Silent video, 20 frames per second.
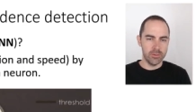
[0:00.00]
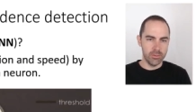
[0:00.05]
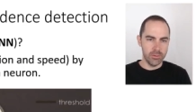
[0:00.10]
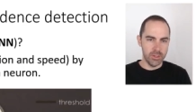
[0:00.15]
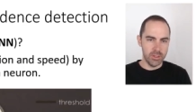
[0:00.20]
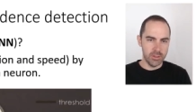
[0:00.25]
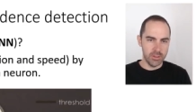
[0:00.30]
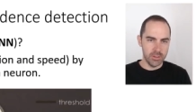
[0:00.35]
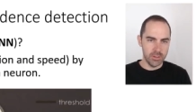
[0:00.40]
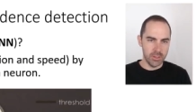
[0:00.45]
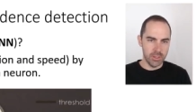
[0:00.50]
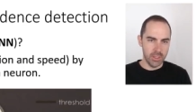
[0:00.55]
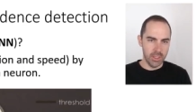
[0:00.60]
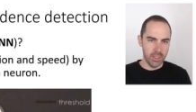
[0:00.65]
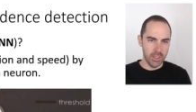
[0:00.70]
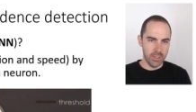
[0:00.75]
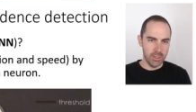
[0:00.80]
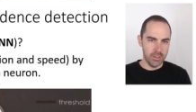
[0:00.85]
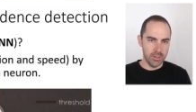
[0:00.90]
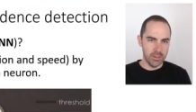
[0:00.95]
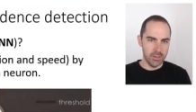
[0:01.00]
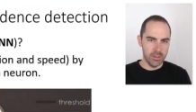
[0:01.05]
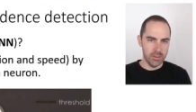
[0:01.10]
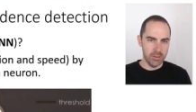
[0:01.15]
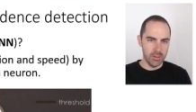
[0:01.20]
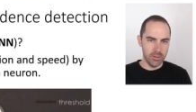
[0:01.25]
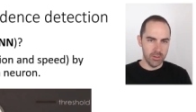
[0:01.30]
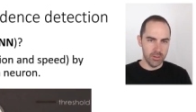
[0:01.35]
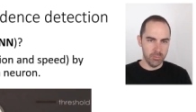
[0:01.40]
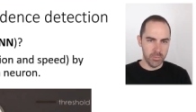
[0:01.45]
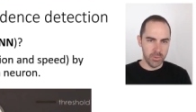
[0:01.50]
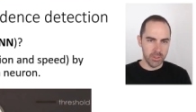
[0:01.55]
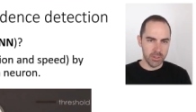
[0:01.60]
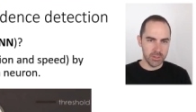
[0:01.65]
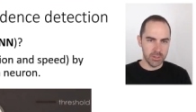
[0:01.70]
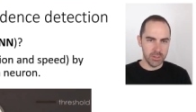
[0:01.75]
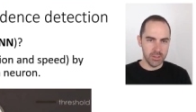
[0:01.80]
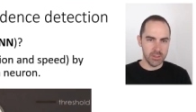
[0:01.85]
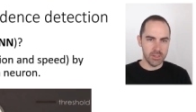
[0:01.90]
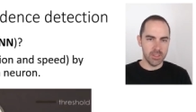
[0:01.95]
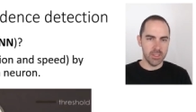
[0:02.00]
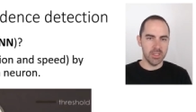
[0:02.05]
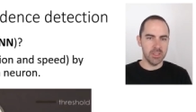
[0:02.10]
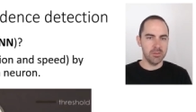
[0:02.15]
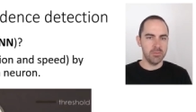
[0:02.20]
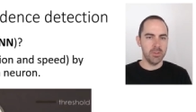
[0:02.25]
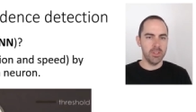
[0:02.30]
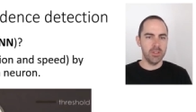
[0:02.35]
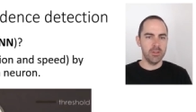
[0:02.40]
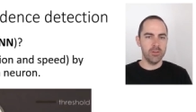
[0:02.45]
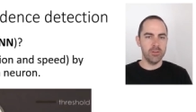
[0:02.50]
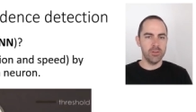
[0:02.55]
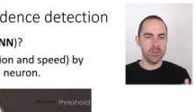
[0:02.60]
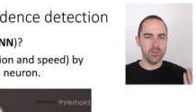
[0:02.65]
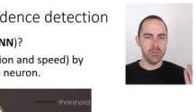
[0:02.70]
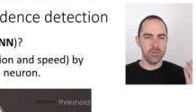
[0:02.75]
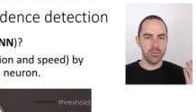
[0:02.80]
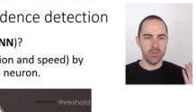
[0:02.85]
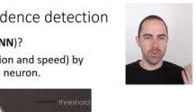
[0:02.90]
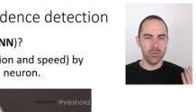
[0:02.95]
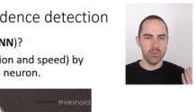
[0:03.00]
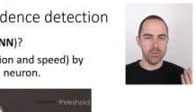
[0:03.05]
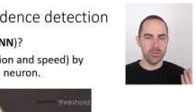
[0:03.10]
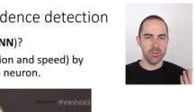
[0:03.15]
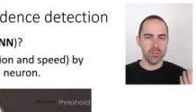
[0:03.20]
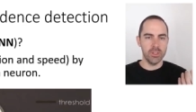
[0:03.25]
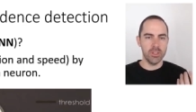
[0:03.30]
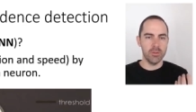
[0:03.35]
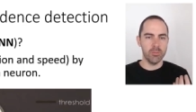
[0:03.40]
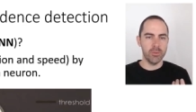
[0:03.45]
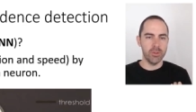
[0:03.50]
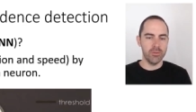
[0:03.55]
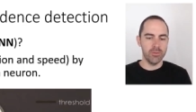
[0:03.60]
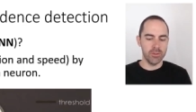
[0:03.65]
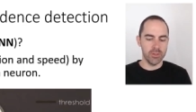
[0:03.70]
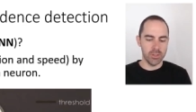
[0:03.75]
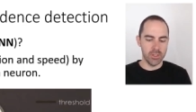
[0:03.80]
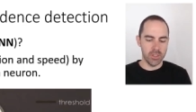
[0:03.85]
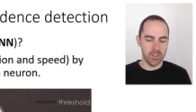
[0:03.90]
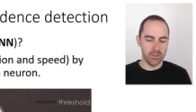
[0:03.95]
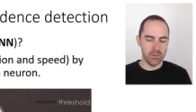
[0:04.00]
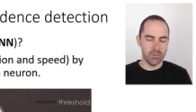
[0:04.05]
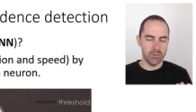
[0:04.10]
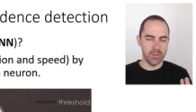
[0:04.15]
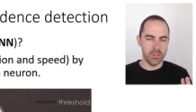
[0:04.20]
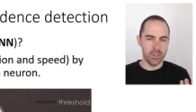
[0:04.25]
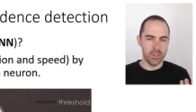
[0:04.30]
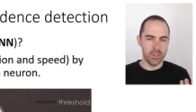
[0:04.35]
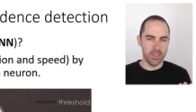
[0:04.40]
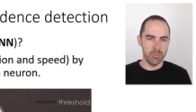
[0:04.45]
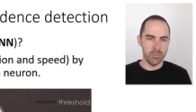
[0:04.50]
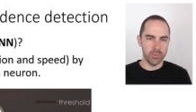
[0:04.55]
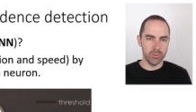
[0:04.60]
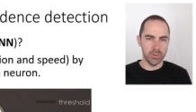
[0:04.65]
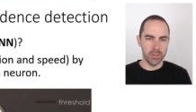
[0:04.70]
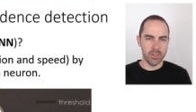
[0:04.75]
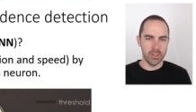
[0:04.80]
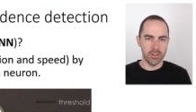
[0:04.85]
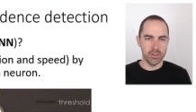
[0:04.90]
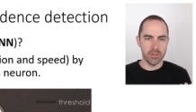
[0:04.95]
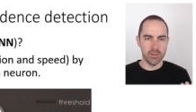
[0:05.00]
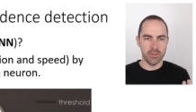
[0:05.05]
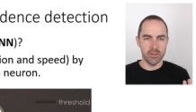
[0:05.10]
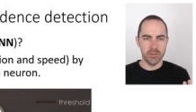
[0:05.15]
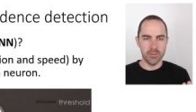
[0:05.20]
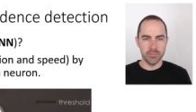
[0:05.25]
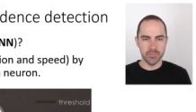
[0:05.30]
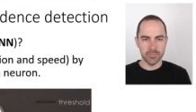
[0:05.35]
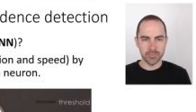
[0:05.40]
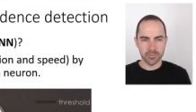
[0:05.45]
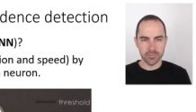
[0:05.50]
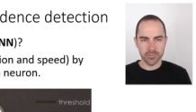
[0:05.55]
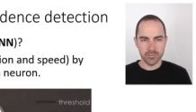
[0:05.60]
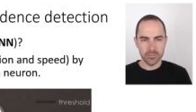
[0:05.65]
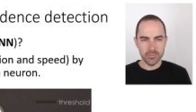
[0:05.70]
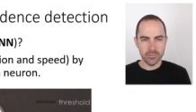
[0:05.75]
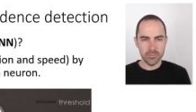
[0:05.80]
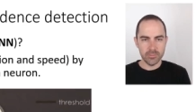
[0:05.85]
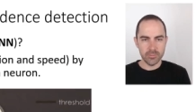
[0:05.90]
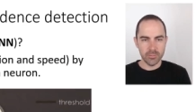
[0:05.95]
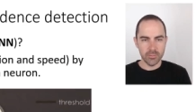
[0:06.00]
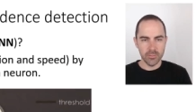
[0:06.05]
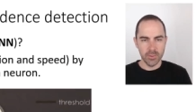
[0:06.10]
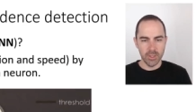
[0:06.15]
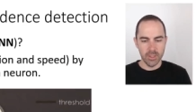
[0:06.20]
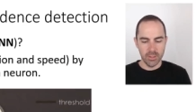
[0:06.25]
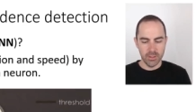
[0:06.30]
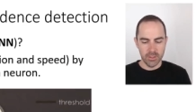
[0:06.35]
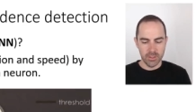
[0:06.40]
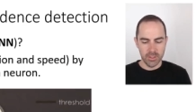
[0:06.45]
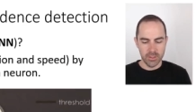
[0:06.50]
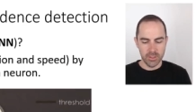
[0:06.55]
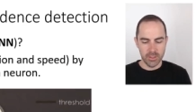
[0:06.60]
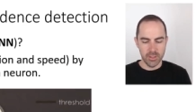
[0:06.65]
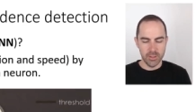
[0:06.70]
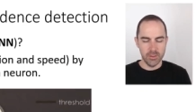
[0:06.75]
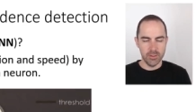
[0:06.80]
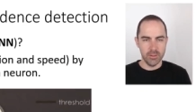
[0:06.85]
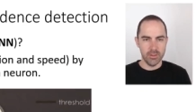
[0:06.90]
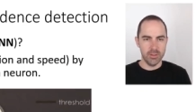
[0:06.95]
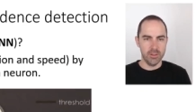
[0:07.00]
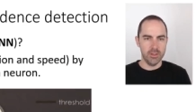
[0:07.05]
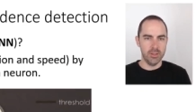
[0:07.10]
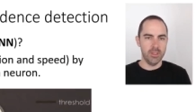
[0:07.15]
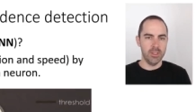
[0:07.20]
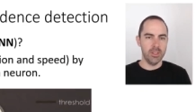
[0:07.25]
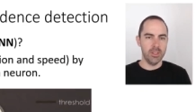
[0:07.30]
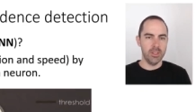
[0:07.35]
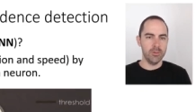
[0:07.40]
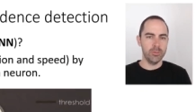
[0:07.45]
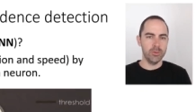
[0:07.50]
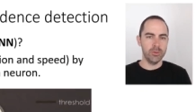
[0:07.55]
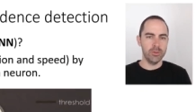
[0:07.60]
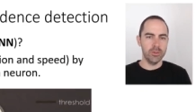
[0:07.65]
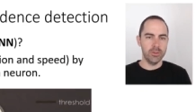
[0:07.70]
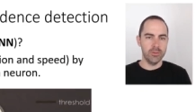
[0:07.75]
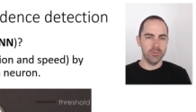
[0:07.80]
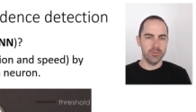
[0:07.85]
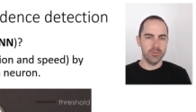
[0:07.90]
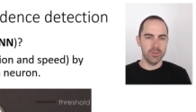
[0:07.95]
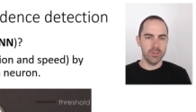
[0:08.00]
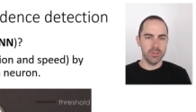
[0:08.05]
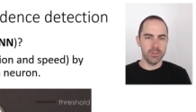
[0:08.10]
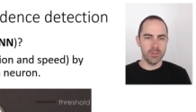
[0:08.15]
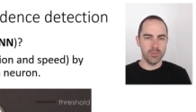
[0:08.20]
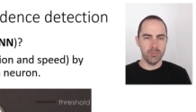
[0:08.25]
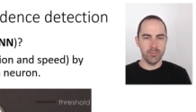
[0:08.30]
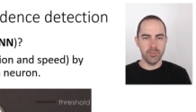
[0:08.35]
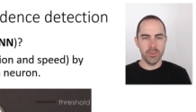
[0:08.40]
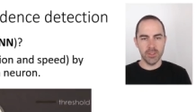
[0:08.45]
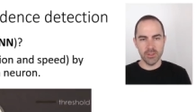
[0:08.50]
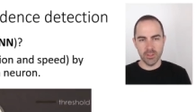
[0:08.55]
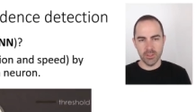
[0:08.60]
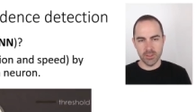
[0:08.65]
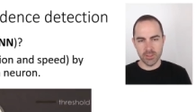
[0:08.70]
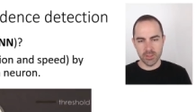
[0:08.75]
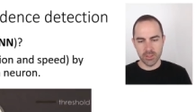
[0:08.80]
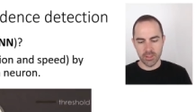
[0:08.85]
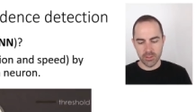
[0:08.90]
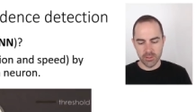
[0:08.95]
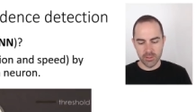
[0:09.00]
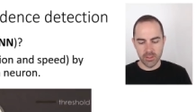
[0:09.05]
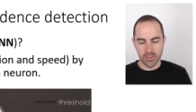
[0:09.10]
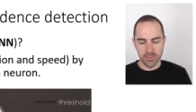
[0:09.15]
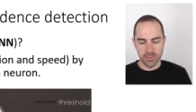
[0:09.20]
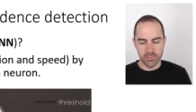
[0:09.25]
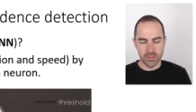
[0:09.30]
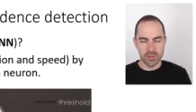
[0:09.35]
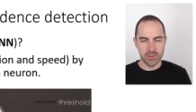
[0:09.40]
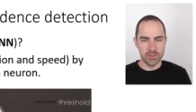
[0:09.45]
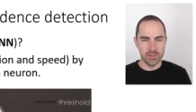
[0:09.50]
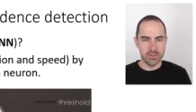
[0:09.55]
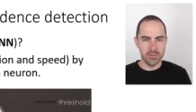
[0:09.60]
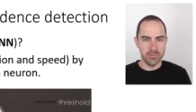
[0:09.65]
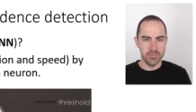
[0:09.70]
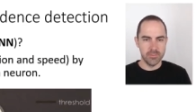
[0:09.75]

treat pixels as being also neurons in a previous layer or in the input layer. The, the output of these pixels are the events.